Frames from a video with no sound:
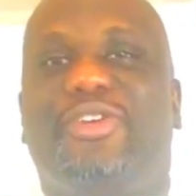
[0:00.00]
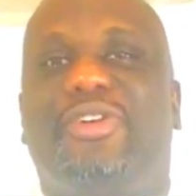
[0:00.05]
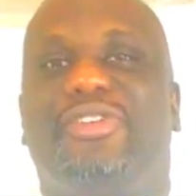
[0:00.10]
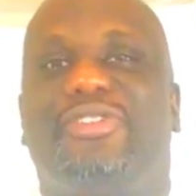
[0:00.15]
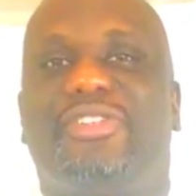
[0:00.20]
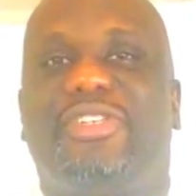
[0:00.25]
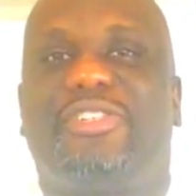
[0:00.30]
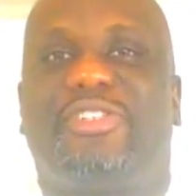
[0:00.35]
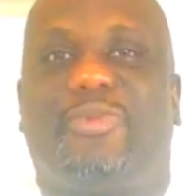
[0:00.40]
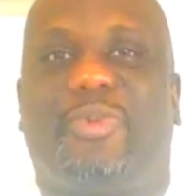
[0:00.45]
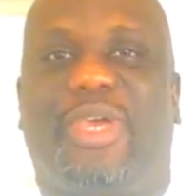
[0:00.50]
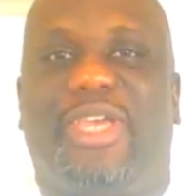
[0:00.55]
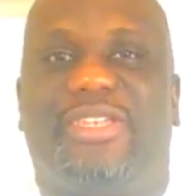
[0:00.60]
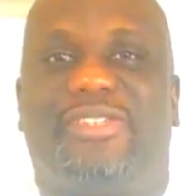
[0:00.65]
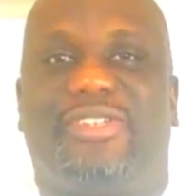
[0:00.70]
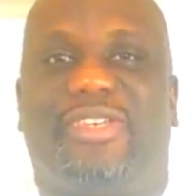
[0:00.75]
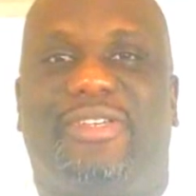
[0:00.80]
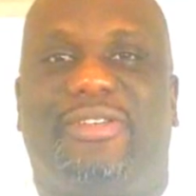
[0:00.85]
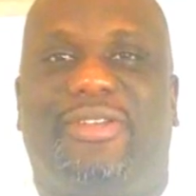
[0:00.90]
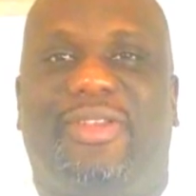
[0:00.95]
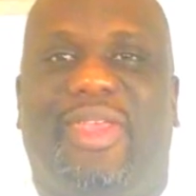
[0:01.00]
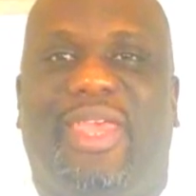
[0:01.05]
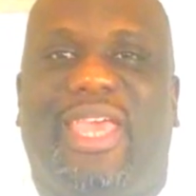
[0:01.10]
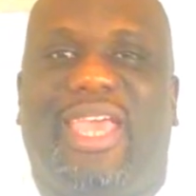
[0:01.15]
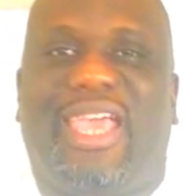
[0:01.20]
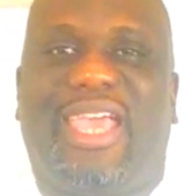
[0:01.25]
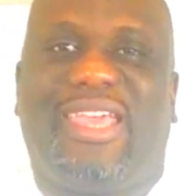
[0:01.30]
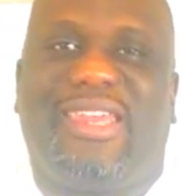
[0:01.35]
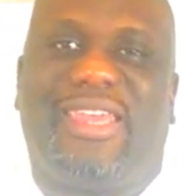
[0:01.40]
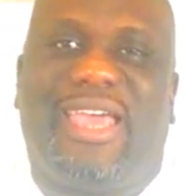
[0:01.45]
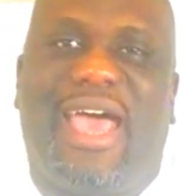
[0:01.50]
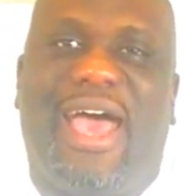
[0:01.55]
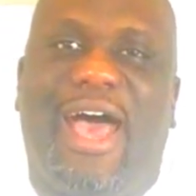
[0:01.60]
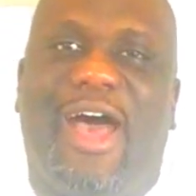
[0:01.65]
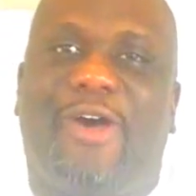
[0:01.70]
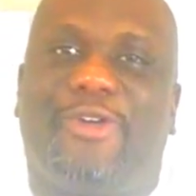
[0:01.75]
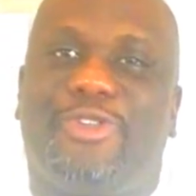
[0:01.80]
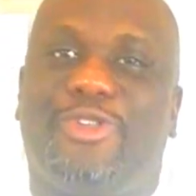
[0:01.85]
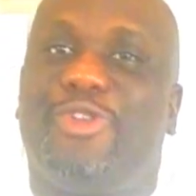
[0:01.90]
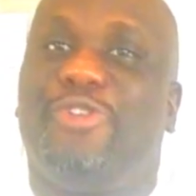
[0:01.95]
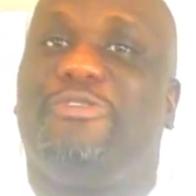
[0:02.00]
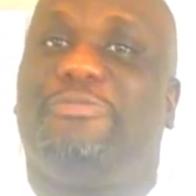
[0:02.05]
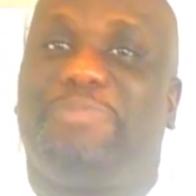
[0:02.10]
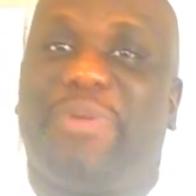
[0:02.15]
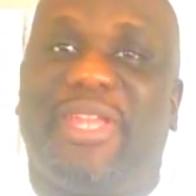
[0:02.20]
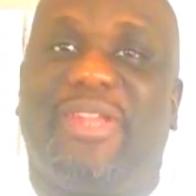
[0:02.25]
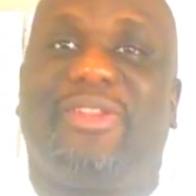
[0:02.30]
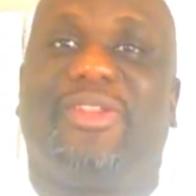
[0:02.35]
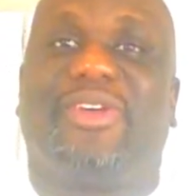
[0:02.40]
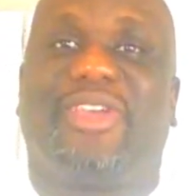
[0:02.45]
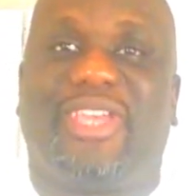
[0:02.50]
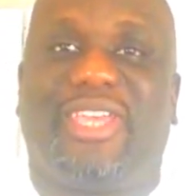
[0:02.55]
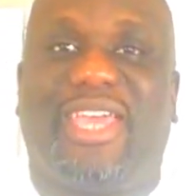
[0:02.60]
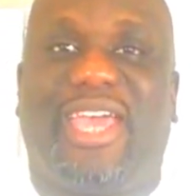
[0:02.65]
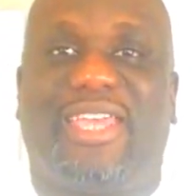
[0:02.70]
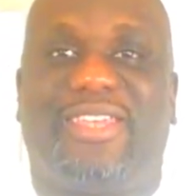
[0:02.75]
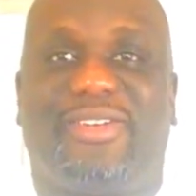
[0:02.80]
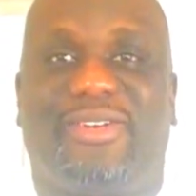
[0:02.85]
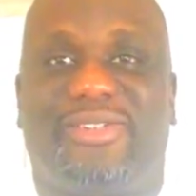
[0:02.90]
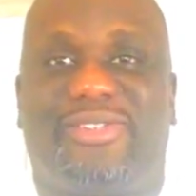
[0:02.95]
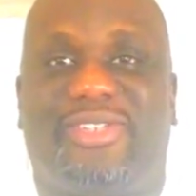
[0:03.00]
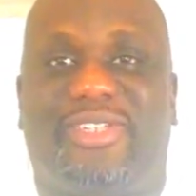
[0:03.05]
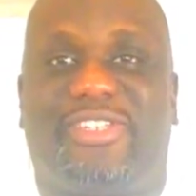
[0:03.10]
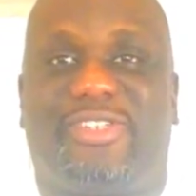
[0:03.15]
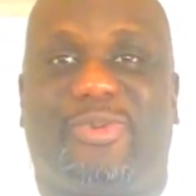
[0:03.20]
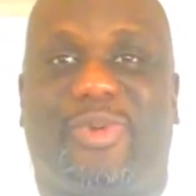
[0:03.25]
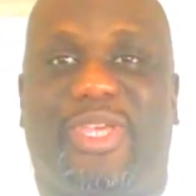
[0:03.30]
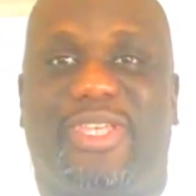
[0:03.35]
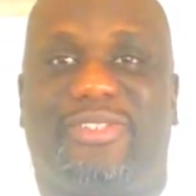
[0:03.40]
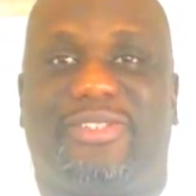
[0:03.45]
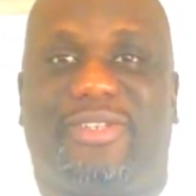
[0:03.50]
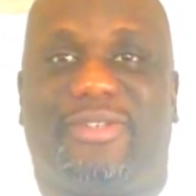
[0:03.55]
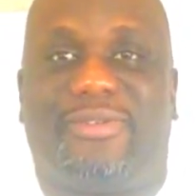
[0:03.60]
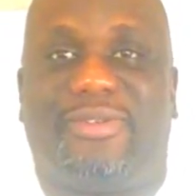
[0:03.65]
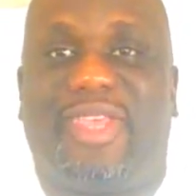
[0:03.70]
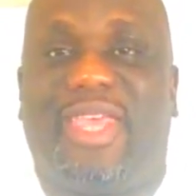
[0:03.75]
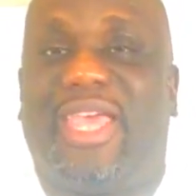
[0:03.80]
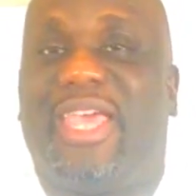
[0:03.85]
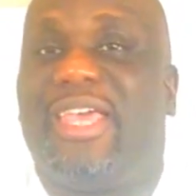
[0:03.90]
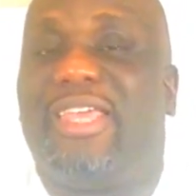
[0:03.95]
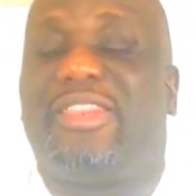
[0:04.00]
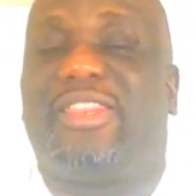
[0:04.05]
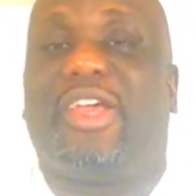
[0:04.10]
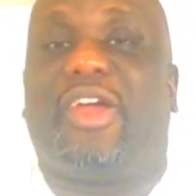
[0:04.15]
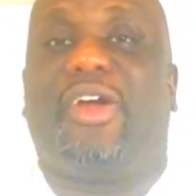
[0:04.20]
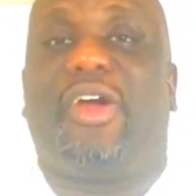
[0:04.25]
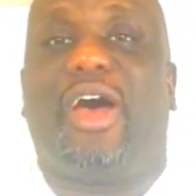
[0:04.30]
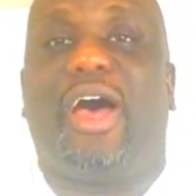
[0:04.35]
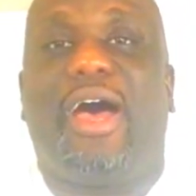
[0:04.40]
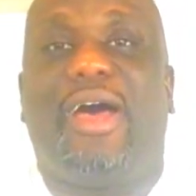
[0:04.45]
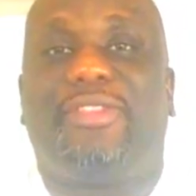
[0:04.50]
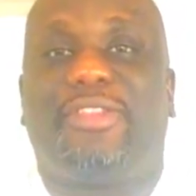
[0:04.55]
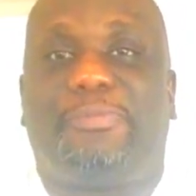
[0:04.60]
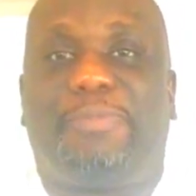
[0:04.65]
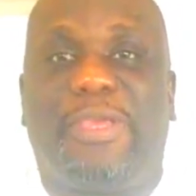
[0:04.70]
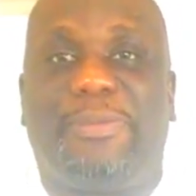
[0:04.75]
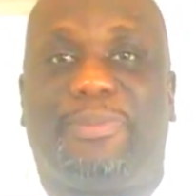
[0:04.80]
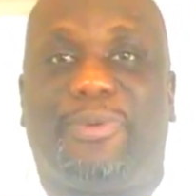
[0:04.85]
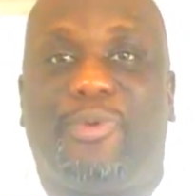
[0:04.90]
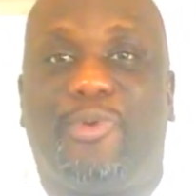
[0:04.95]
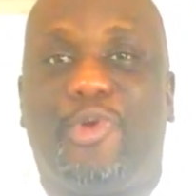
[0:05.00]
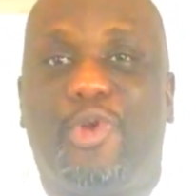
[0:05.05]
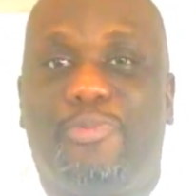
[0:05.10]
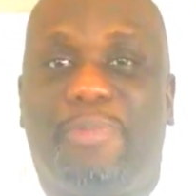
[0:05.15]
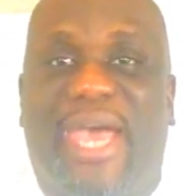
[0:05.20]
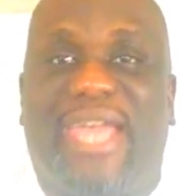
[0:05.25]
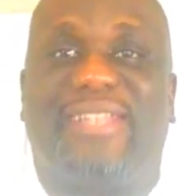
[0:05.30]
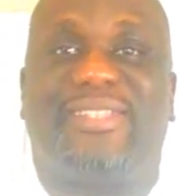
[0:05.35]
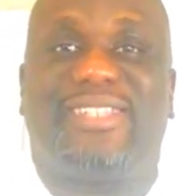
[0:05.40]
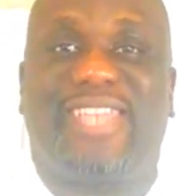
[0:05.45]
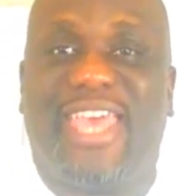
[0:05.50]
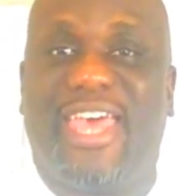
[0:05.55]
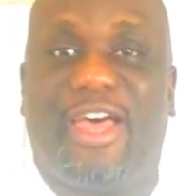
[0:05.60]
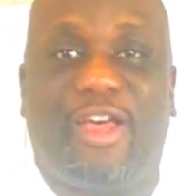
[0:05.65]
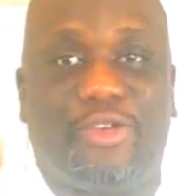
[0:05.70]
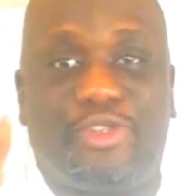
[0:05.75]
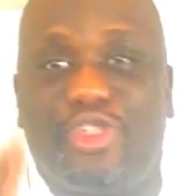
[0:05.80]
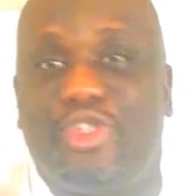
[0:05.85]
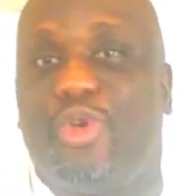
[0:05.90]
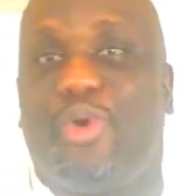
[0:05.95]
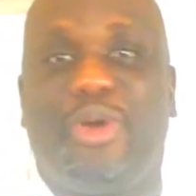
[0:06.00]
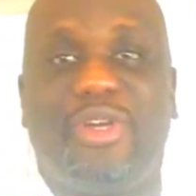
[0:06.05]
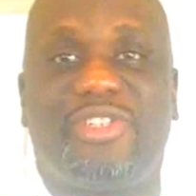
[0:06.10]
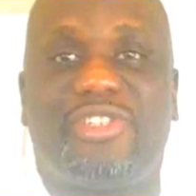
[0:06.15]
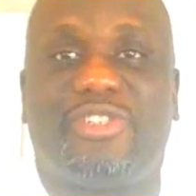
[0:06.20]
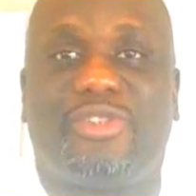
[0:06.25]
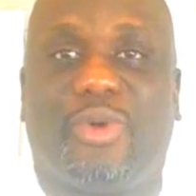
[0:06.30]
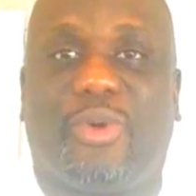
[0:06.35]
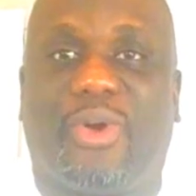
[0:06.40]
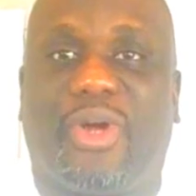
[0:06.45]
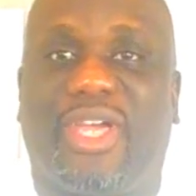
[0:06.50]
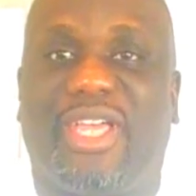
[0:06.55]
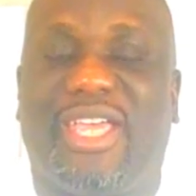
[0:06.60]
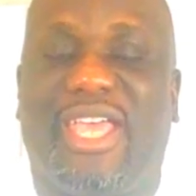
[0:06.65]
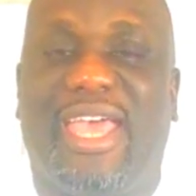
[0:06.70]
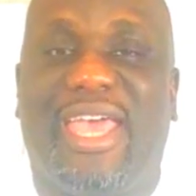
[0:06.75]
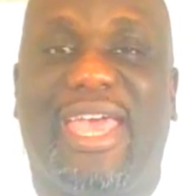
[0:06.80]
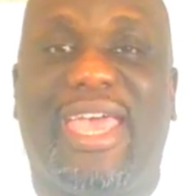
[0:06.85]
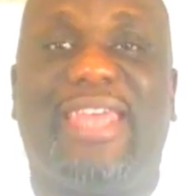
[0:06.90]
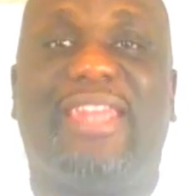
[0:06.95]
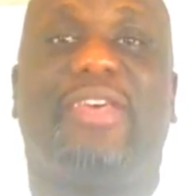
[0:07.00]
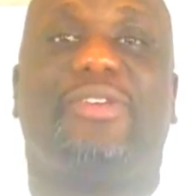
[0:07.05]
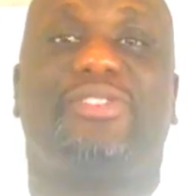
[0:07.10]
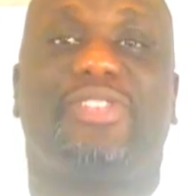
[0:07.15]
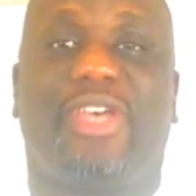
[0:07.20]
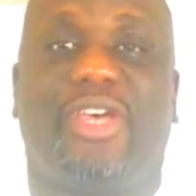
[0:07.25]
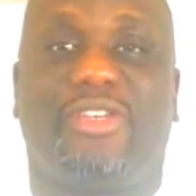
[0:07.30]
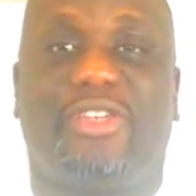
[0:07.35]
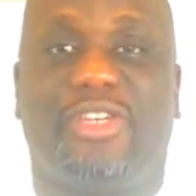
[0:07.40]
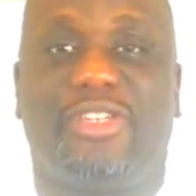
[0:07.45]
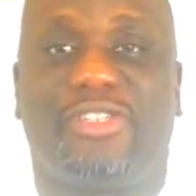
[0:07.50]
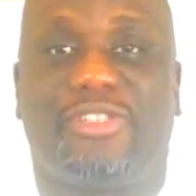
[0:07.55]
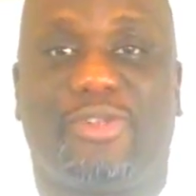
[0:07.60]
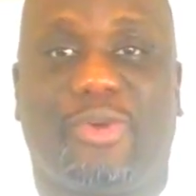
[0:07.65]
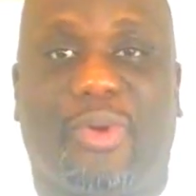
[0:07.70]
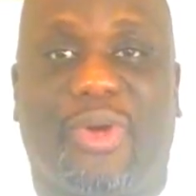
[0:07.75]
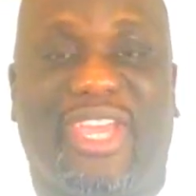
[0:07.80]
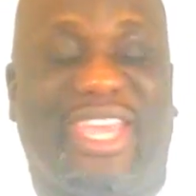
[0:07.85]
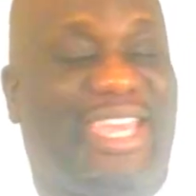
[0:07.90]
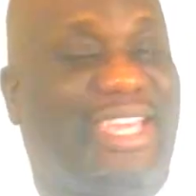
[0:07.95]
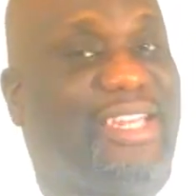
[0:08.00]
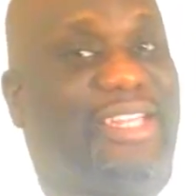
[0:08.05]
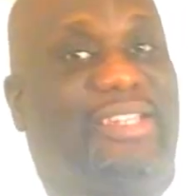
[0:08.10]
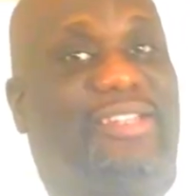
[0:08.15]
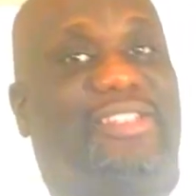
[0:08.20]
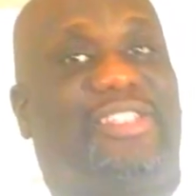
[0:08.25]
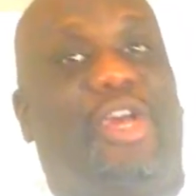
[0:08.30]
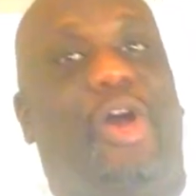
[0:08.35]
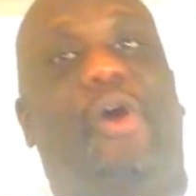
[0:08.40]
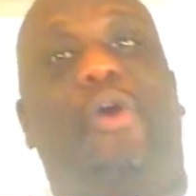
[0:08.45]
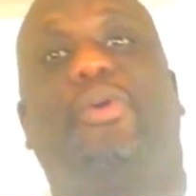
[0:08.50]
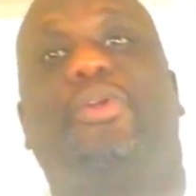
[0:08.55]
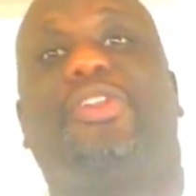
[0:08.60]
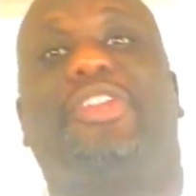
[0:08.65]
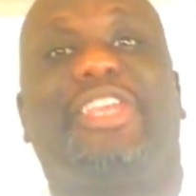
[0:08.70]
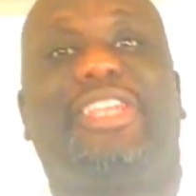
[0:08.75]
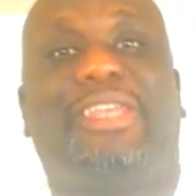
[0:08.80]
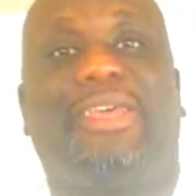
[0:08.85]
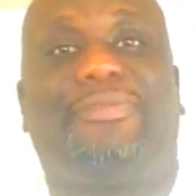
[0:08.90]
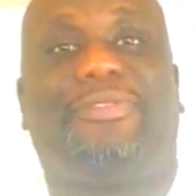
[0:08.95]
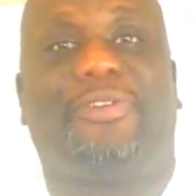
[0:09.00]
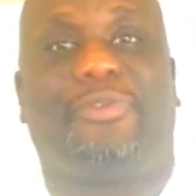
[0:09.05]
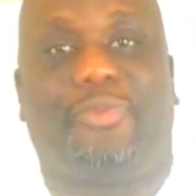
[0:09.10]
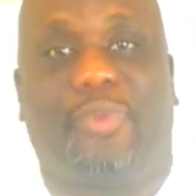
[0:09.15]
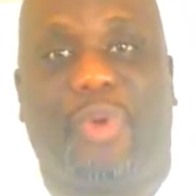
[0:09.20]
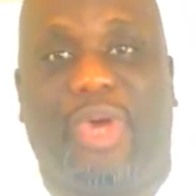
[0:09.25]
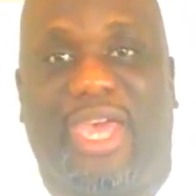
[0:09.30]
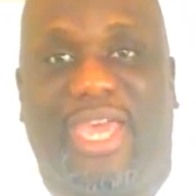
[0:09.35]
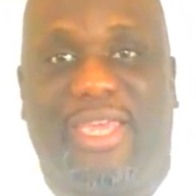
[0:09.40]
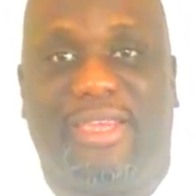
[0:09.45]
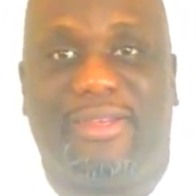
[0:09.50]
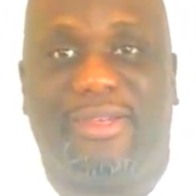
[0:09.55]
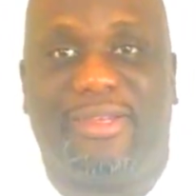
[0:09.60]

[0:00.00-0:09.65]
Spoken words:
your situation and how you've been looking at your situation. There are other people who might tell your story, and they'll tell your story in a totally different way.